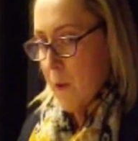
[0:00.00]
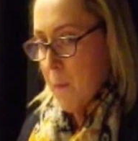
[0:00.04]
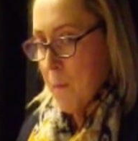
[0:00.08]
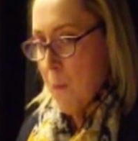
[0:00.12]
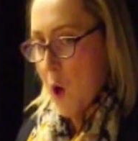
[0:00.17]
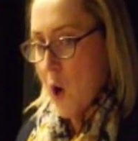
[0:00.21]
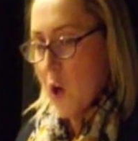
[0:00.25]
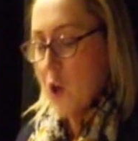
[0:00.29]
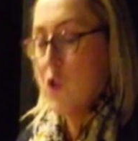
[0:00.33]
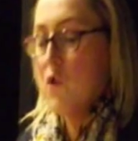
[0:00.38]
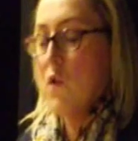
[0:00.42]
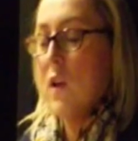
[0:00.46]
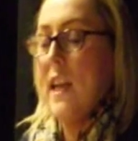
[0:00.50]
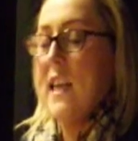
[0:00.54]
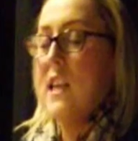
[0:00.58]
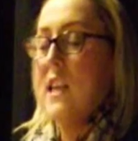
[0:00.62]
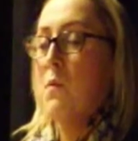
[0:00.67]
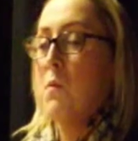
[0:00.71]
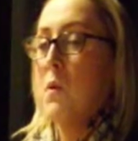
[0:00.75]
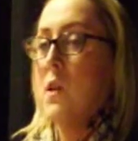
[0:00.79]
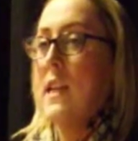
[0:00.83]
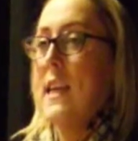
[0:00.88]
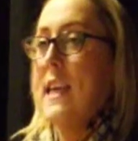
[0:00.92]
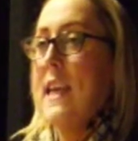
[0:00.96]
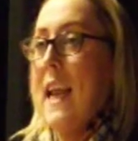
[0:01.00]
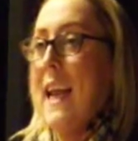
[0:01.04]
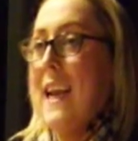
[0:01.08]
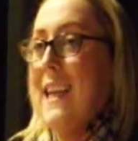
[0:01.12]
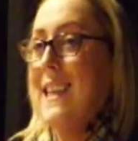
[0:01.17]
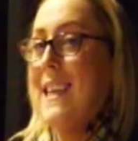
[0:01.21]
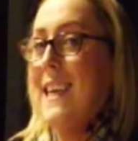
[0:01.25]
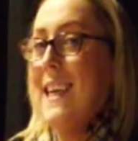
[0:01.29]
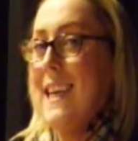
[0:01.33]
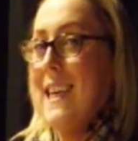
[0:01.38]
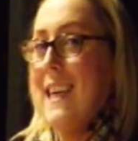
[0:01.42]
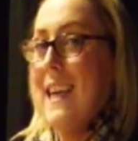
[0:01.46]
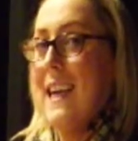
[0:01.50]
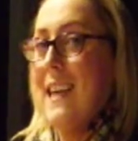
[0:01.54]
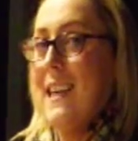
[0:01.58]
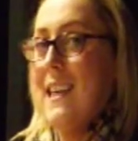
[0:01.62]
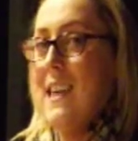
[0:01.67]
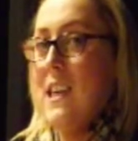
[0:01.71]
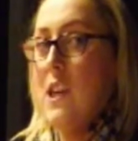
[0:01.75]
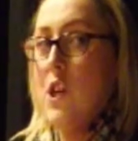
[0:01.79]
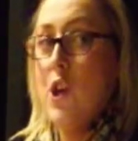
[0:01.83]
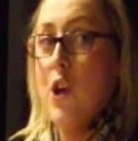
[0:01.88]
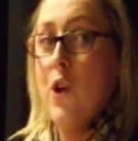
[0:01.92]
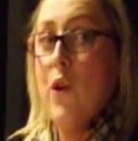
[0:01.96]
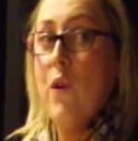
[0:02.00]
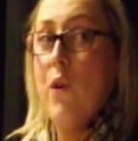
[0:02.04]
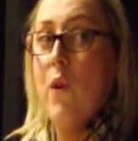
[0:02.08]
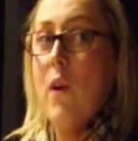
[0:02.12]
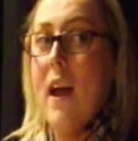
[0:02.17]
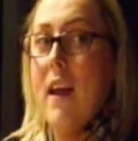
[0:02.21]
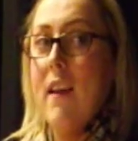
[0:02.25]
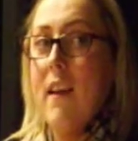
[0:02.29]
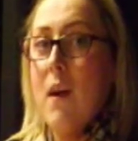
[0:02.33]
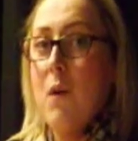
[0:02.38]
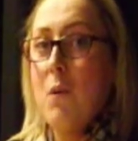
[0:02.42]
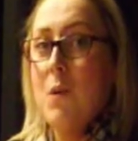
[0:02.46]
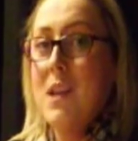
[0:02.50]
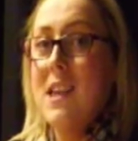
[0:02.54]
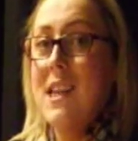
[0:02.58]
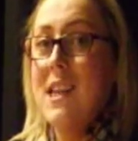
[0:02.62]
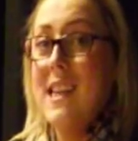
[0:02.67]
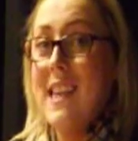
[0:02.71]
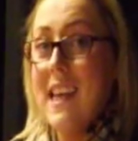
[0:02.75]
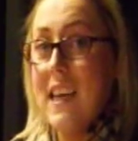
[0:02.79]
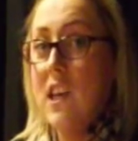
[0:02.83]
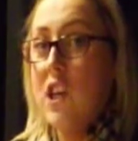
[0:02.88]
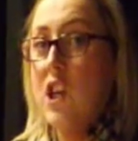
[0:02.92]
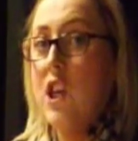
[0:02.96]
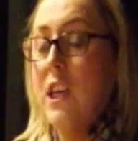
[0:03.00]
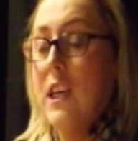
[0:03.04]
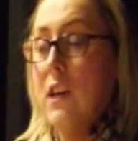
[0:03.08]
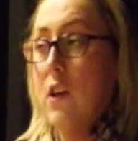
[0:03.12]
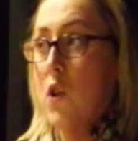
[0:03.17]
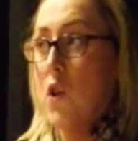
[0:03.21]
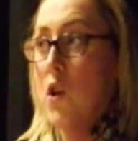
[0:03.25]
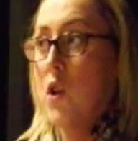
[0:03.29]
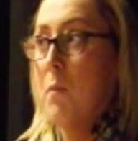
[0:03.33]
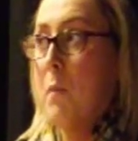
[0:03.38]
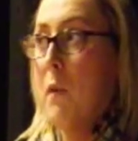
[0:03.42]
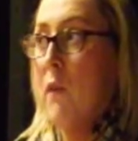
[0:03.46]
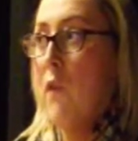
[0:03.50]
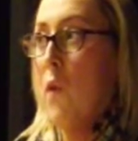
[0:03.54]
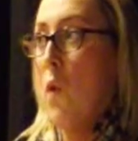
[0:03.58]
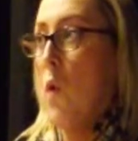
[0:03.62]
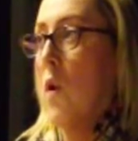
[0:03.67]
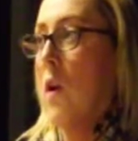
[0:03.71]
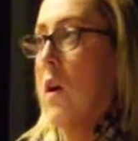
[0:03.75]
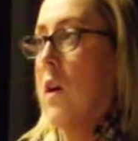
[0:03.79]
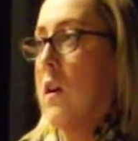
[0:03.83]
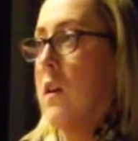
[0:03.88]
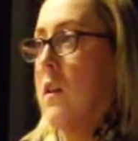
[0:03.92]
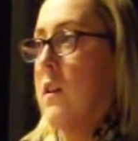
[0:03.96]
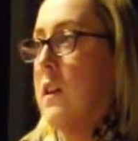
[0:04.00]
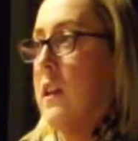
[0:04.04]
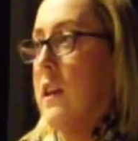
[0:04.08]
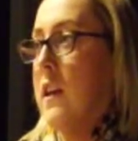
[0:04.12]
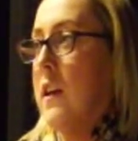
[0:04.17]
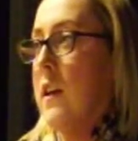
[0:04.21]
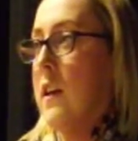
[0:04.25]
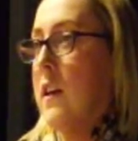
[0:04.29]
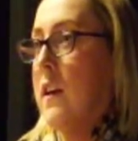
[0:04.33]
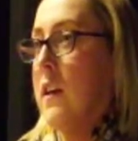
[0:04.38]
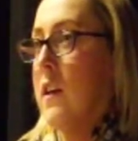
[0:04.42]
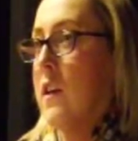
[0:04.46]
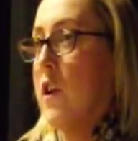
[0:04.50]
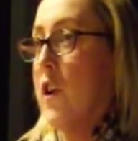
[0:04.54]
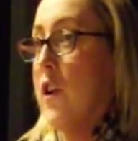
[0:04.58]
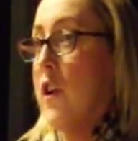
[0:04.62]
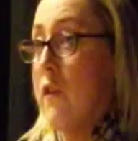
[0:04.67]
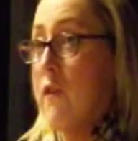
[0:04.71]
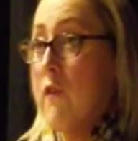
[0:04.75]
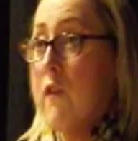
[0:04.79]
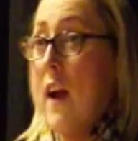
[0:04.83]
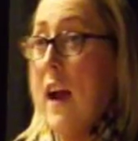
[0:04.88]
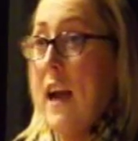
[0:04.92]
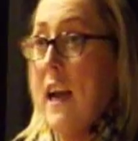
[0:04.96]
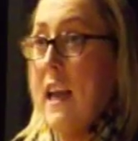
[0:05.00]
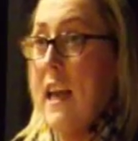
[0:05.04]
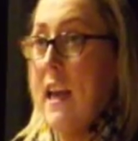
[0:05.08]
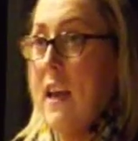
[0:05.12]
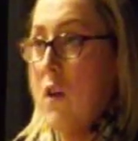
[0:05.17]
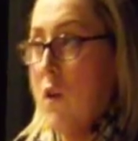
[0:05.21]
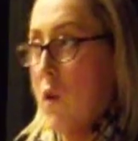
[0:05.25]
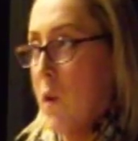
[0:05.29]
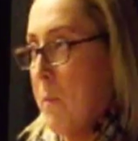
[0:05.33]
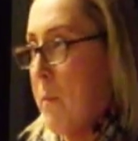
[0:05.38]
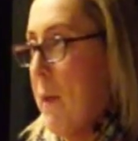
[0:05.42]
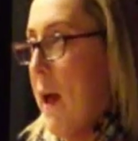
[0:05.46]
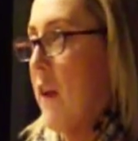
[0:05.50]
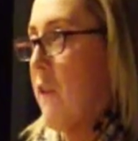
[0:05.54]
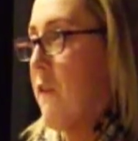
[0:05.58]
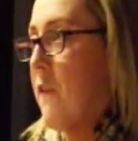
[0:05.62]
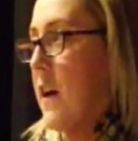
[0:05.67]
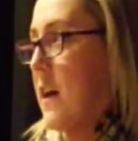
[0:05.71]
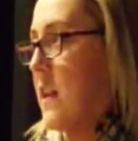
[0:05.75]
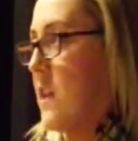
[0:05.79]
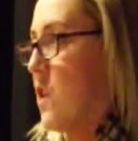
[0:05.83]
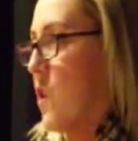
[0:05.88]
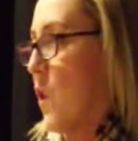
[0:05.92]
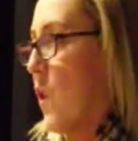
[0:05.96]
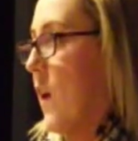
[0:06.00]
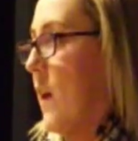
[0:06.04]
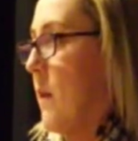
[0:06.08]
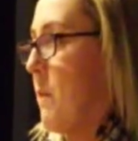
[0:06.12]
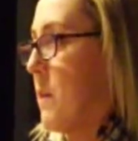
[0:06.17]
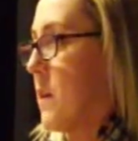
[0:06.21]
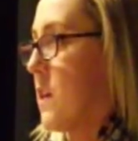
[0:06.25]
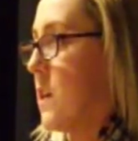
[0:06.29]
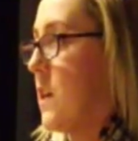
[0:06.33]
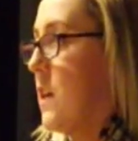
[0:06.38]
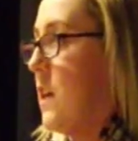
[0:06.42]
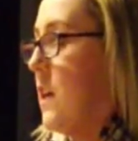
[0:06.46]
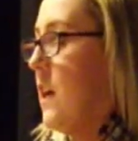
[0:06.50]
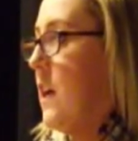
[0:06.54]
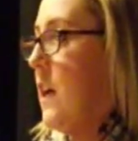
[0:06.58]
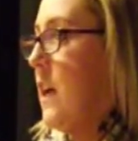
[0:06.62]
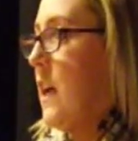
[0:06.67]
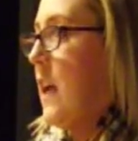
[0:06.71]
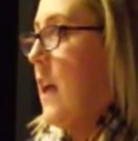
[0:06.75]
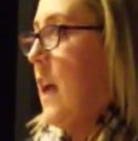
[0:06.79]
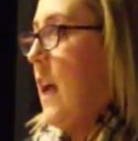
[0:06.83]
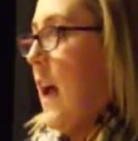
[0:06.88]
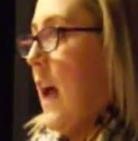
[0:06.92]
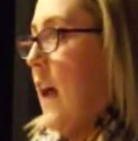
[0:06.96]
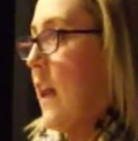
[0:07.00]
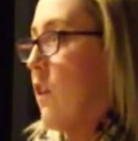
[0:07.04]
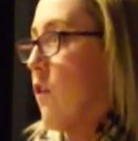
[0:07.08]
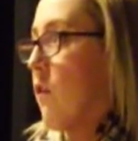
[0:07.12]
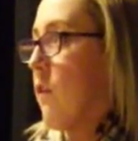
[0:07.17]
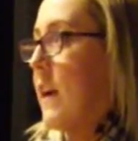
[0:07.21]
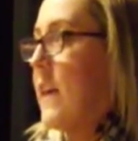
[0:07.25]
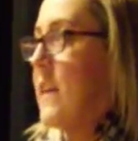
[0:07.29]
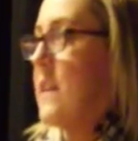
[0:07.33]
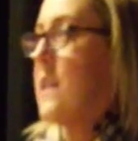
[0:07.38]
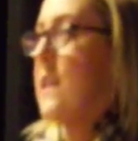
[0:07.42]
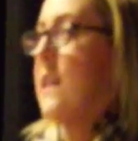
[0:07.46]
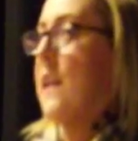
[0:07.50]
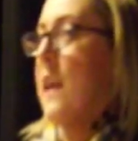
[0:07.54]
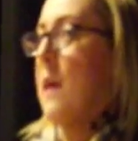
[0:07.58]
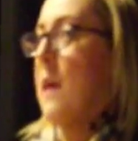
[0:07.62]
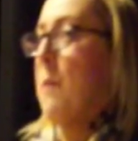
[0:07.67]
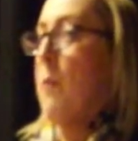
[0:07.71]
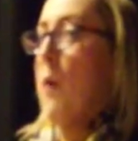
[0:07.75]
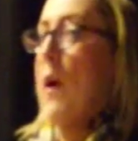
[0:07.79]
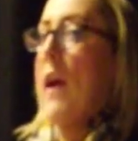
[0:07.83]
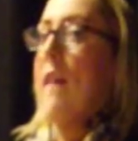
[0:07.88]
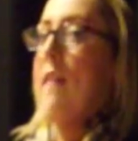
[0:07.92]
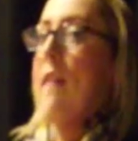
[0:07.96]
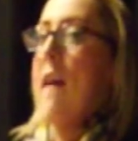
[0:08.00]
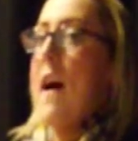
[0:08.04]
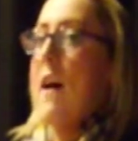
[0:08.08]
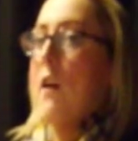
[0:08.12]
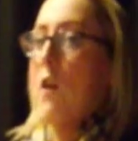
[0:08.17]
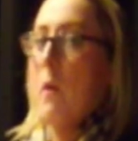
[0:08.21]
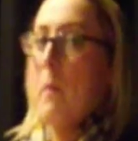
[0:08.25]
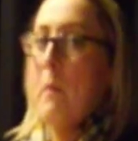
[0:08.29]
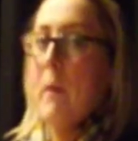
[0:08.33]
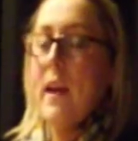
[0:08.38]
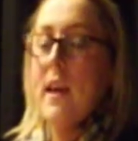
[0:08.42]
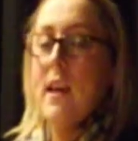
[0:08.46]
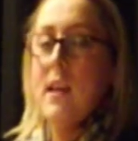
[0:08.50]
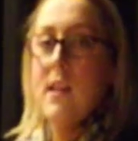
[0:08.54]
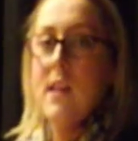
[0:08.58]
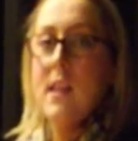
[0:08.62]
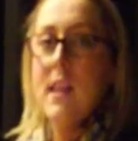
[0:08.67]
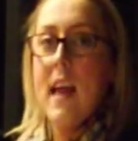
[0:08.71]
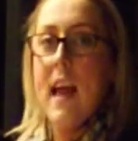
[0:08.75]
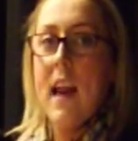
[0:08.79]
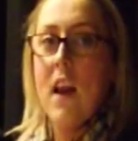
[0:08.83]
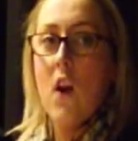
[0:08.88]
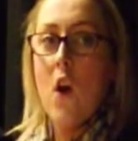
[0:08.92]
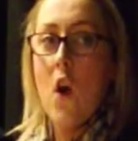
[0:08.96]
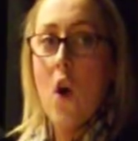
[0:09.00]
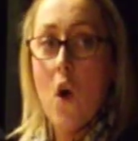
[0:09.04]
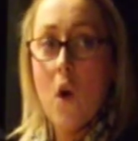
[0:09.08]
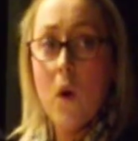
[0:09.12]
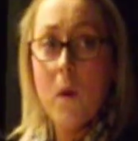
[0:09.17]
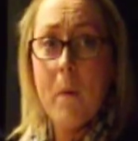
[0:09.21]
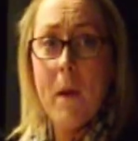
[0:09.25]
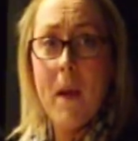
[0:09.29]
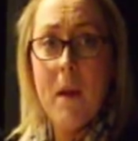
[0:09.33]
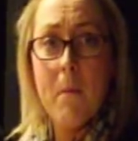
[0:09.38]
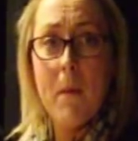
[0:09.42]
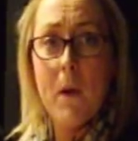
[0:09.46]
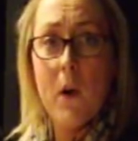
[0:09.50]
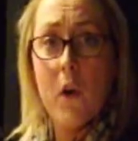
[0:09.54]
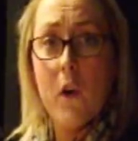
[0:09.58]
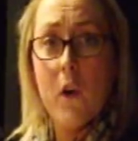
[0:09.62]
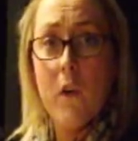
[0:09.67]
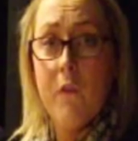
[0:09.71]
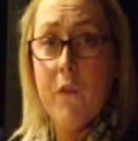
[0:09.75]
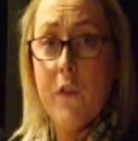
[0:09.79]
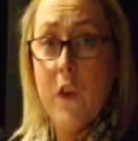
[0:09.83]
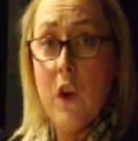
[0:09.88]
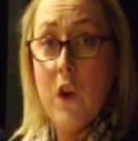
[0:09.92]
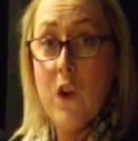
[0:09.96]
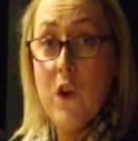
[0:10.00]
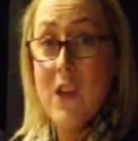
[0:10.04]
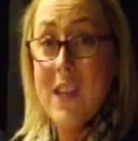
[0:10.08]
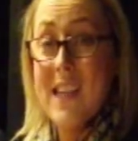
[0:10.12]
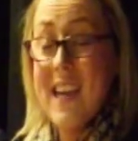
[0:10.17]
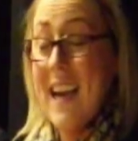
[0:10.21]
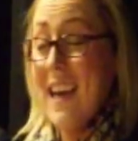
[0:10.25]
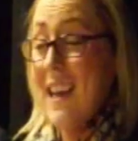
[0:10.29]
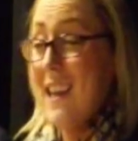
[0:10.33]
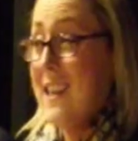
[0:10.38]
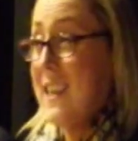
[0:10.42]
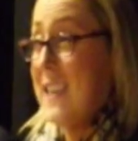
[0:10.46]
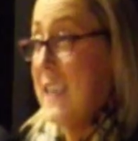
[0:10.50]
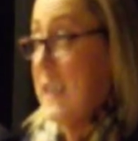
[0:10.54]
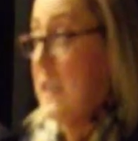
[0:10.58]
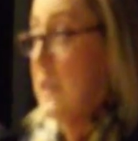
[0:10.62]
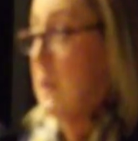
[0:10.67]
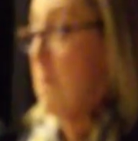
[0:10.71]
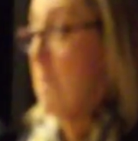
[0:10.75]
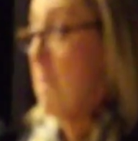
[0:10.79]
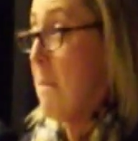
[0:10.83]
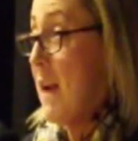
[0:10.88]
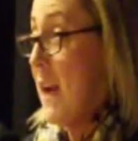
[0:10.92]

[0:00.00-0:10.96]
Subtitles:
Martin's release was in 1992, and that was 6 years before the Good Friday or Belfast Agreement. And the reason that I bring that up is that a lot of people are confused, and indeed the